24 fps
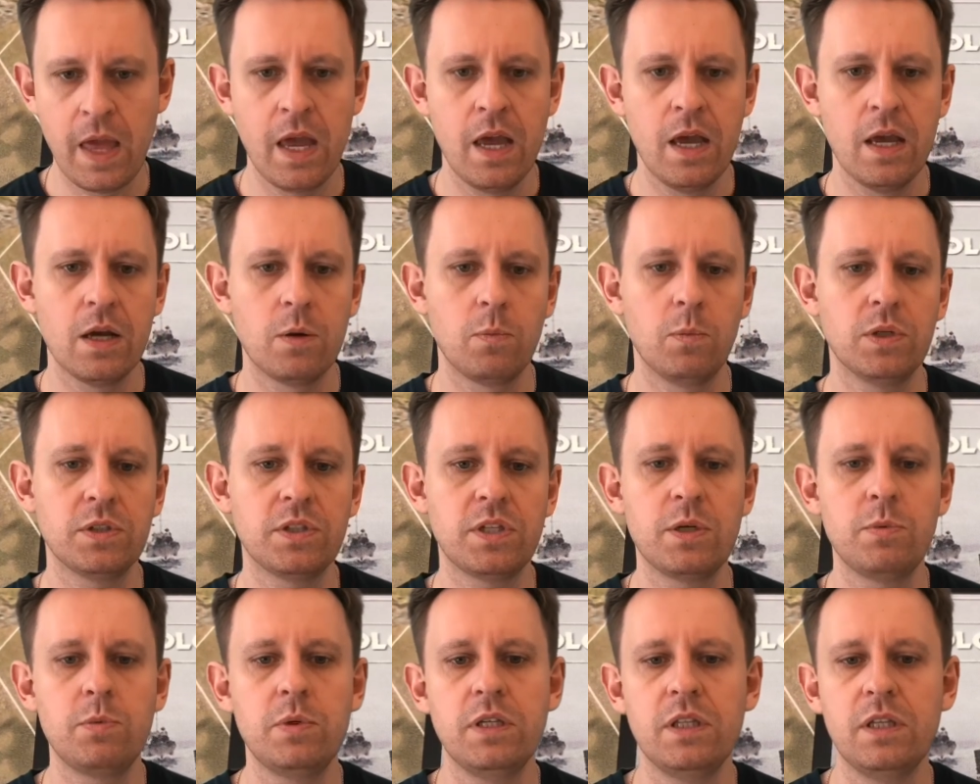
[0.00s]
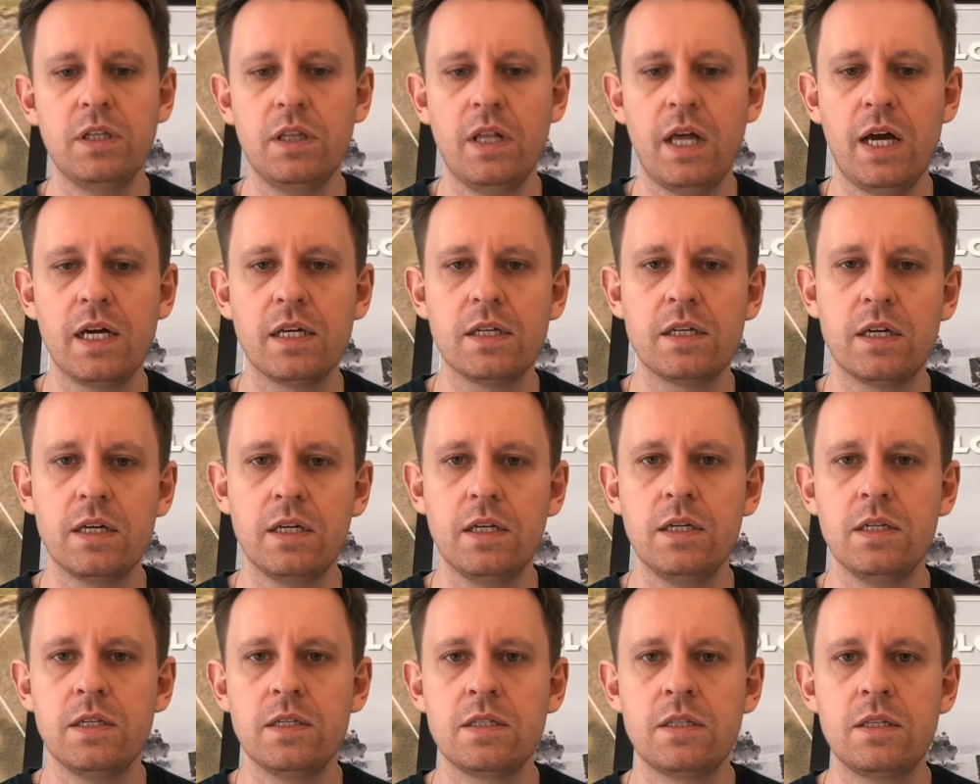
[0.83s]
What I really like
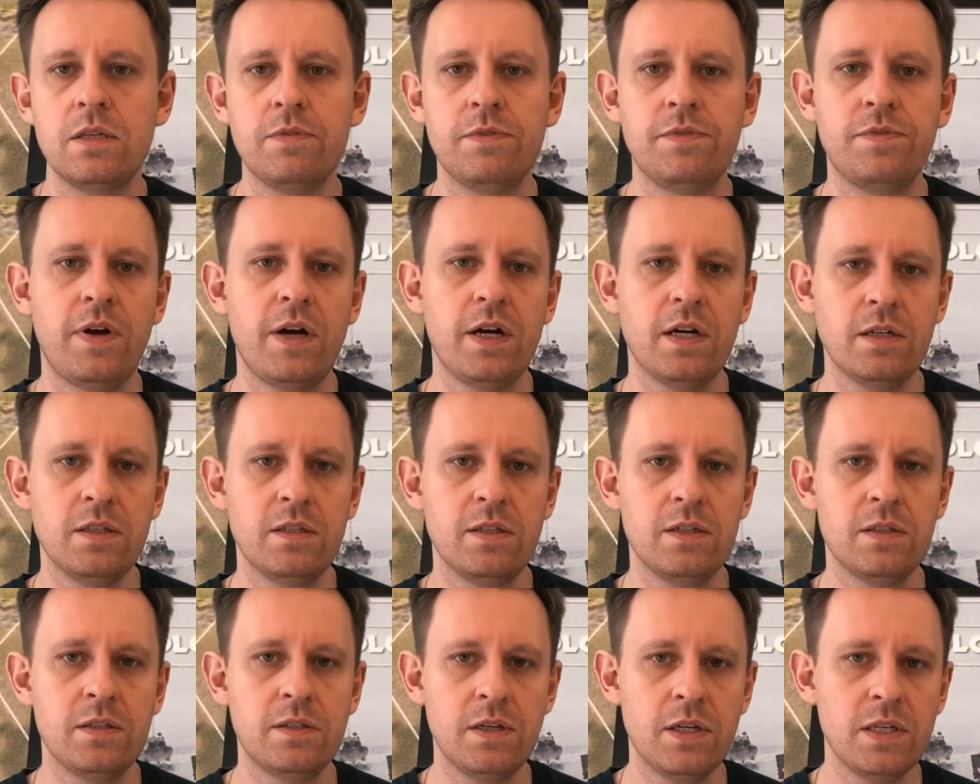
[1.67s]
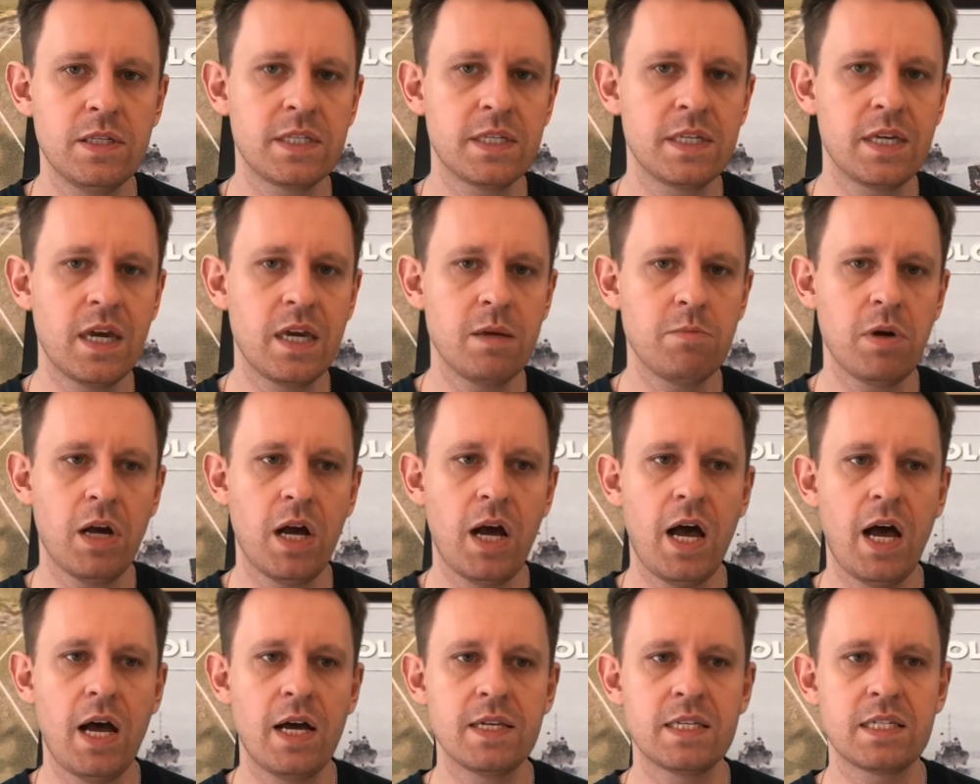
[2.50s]
is the fact that this game
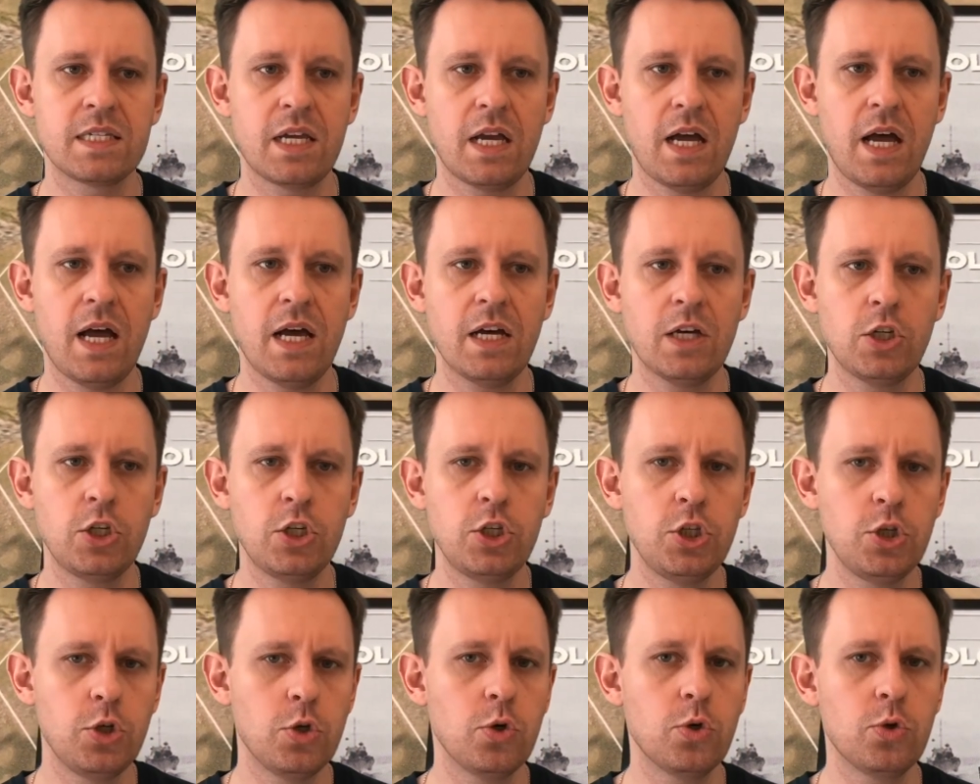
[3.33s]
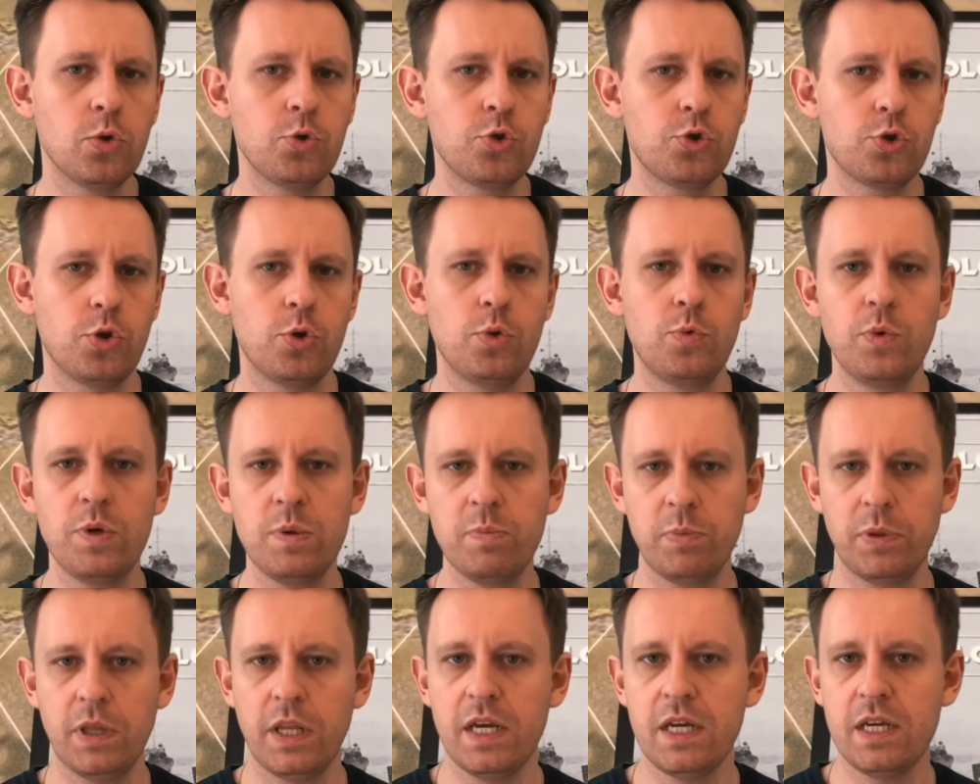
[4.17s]
has a huge
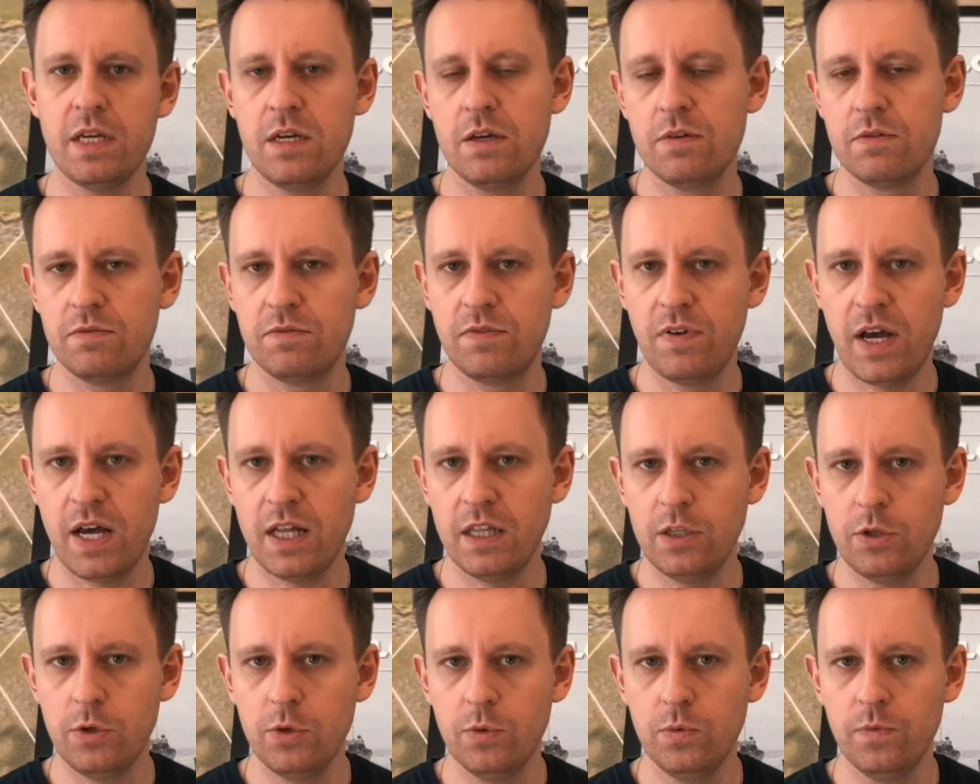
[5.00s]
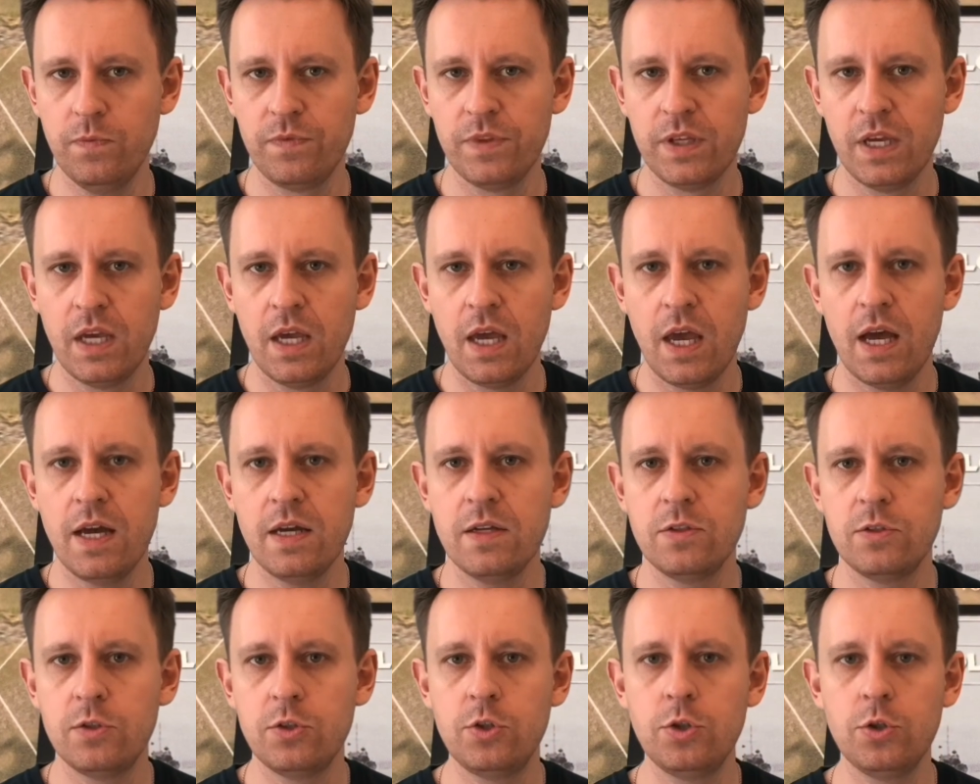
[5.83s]
replay value,
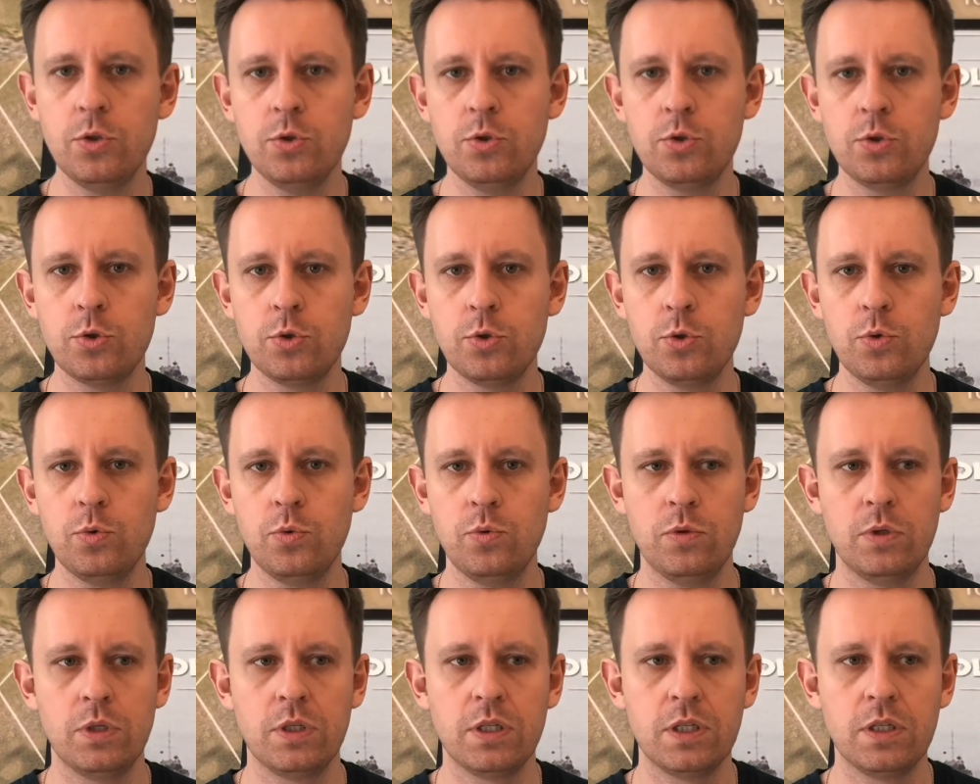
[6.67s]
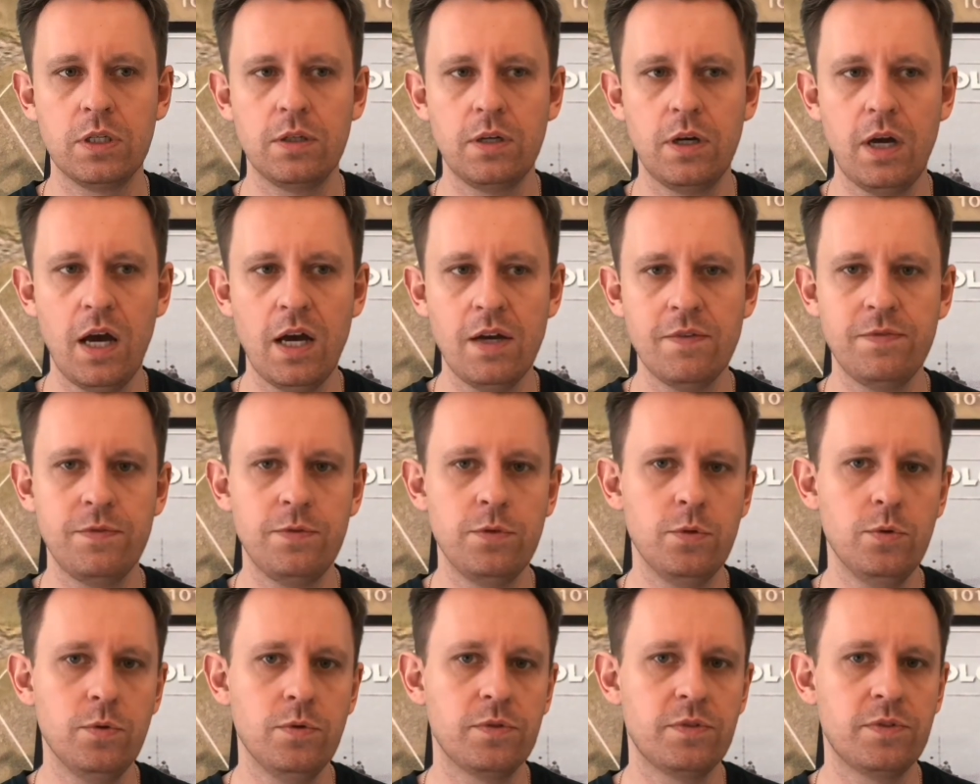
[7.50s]
and due to a
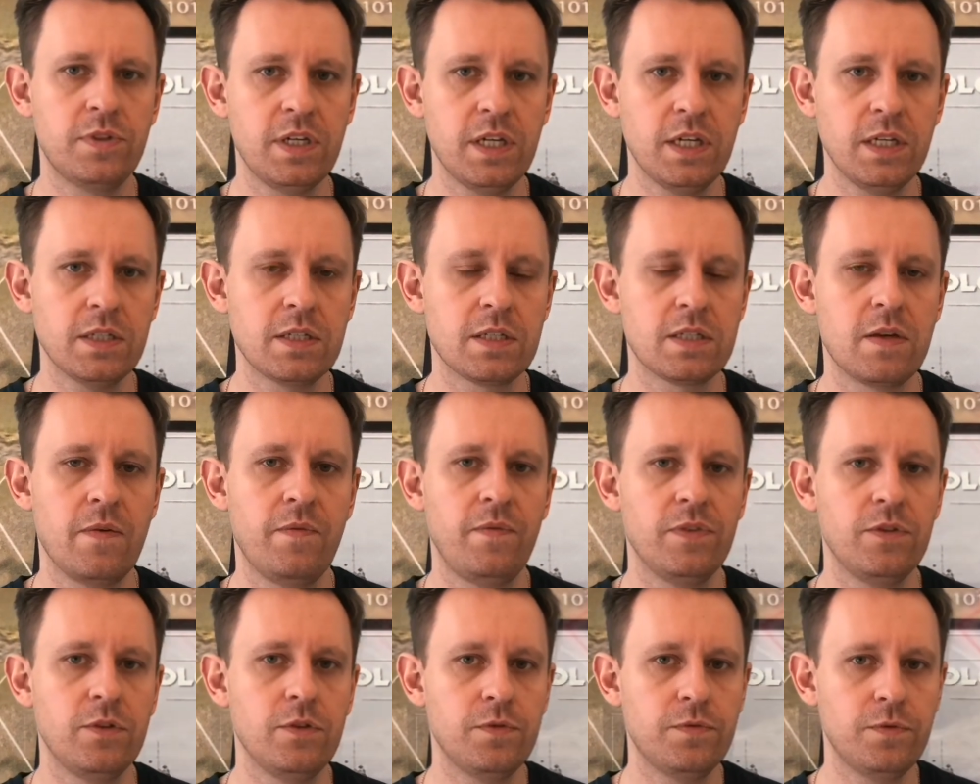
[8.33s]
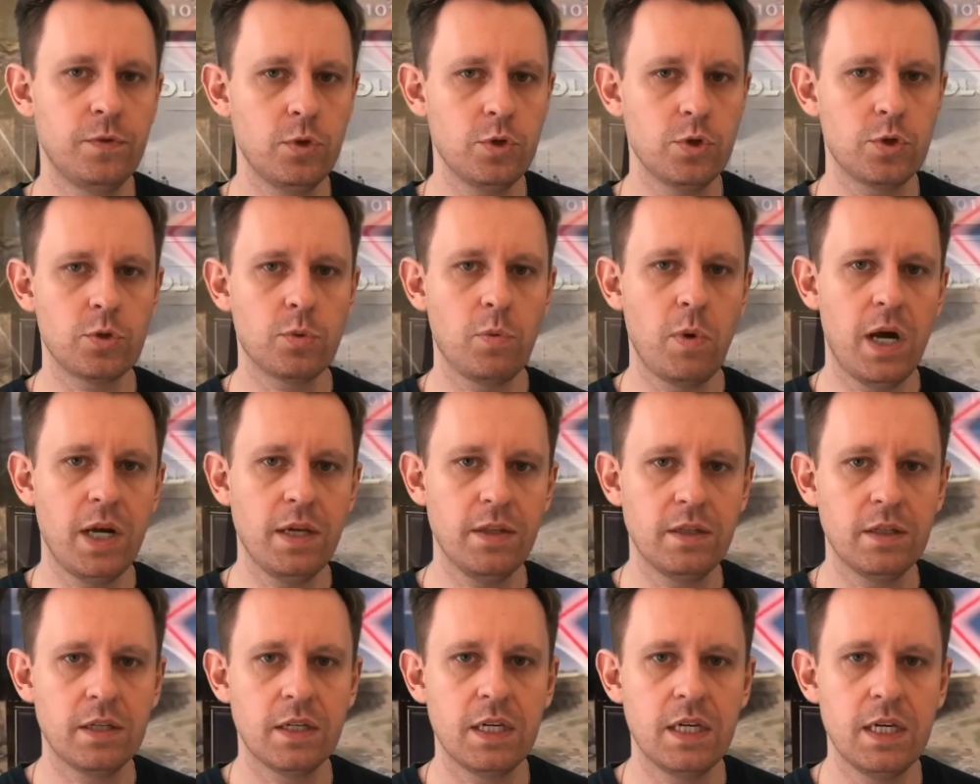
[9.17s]
few things. The first
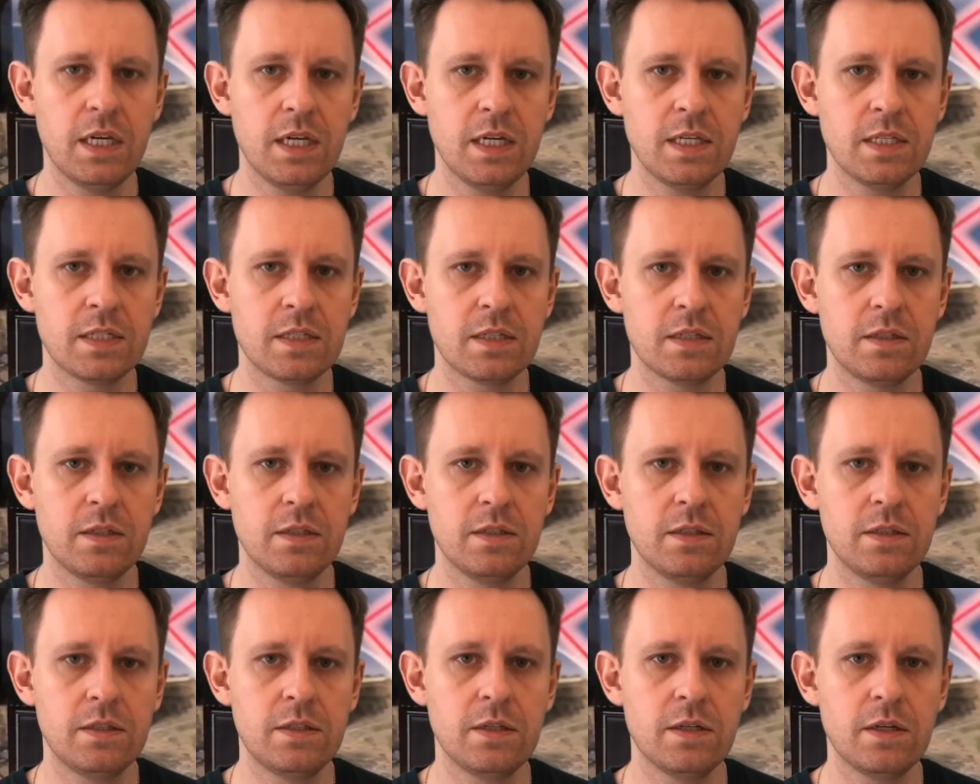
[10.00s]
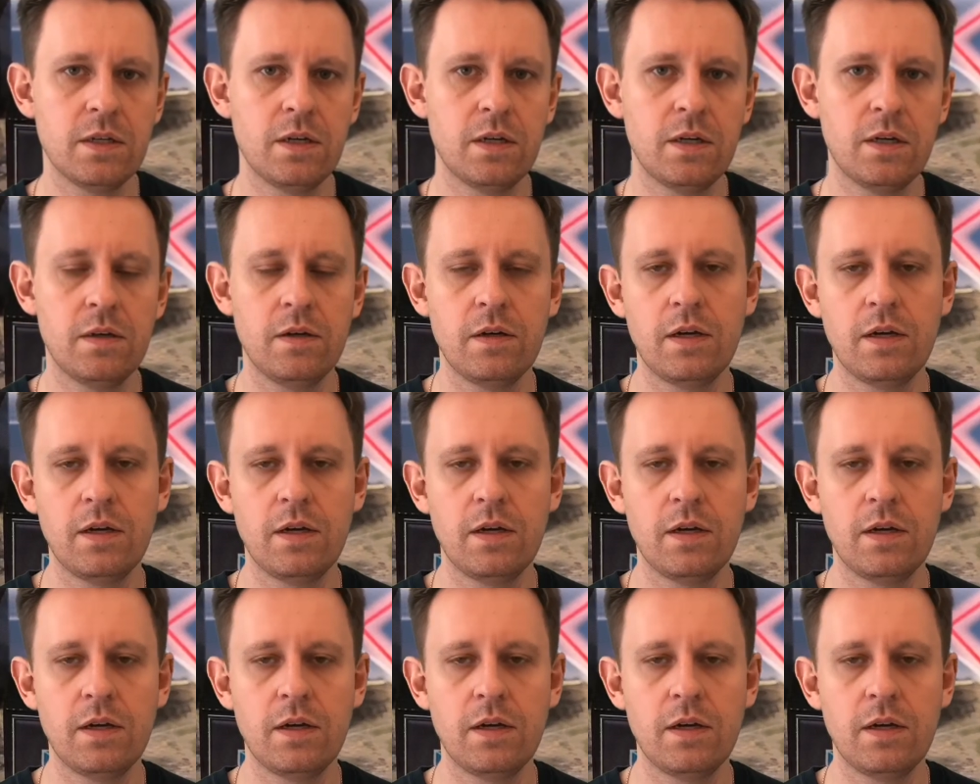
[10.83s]
one is the